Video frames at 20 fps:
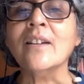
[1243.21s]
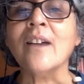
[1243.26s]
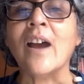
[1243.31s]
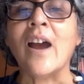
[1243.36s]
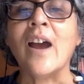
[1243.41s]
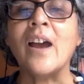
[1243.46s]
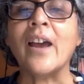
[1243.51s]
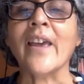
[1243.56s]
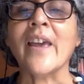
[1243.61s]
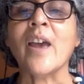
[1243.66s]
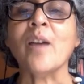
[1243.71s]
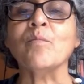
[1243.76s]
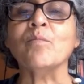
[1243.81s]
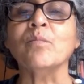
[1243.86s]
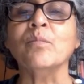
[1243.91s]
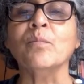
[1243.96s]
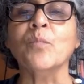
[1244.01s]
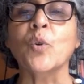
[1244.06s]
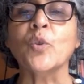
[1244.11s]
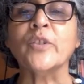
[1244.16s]
I am
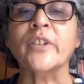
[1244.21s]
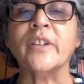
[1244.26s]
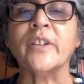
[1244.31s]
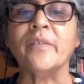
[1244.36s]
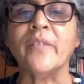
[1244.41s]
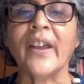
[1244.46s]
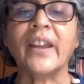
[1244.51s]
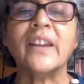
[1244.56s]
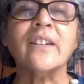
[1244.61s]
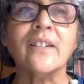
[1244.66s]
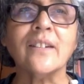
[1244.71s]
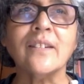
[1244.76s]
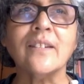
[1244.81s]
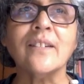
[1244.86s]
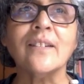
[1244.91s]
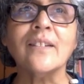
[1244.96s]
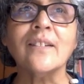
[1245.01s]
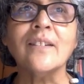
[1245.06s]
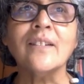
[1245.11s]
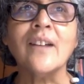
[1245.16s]
motivated,
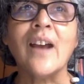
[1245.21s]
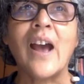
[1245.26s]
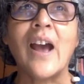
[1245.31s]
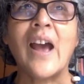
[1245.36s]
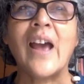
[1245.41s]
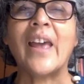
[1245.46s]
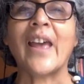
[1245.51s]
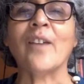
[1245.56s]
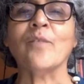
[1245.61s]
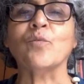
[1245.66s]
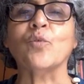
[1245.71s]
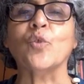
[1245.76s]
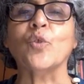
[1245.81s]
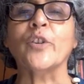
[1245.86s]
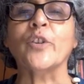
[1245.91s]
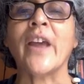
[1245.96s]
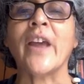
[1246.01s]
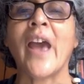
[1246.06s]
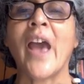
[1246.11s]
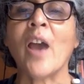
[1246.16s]
I have
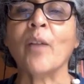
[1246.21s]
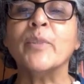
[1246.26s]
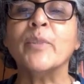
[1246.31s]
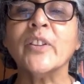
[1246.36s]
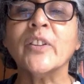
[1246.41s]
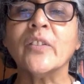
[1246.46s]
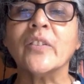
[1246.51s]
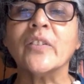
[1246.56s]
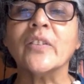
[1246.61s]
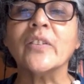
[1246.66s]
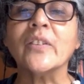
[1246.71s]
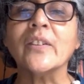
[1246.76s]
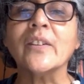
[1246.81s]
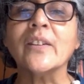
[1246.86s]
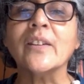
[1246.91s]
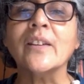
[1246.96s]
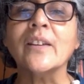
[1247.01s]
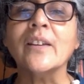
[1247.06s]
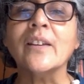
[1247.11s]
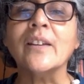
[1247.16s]
good habits,
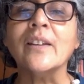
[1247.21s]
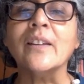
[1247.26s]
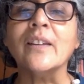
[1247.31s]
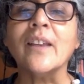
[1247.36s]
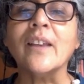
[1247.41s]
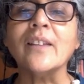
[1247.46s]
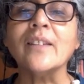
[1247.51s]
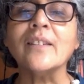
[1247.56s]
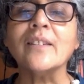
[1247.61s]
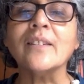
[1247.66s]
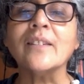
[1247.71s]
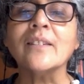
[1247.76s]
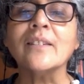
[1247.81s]
yes,